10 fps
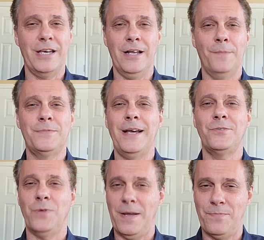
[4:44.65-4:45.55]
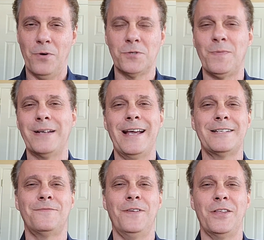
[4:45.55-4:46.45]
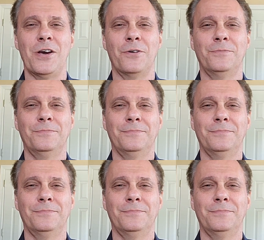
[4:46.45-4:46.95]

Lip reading: get updates when I post my next video.